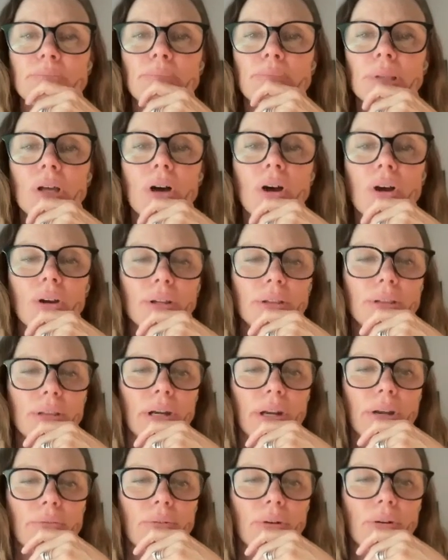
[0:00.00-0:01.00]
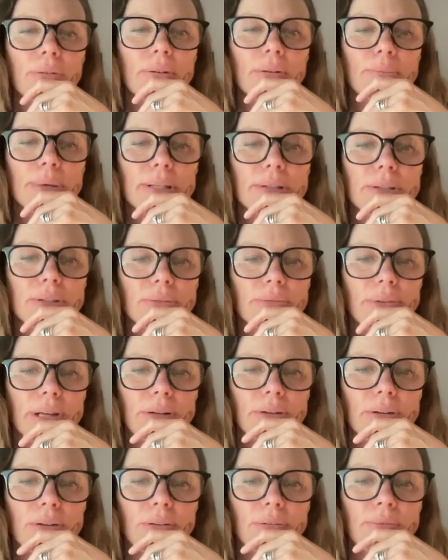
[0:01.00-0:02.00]
this blog that I wrote about
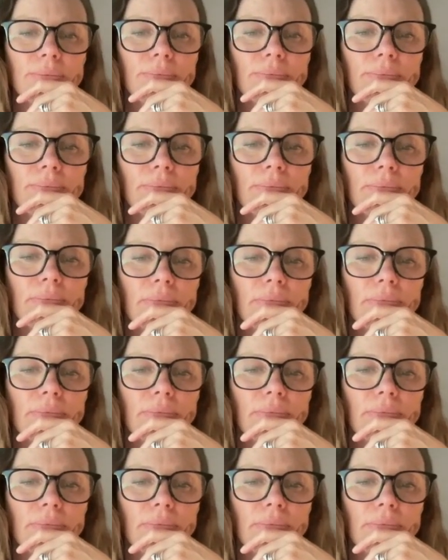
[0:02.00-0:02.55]
surrender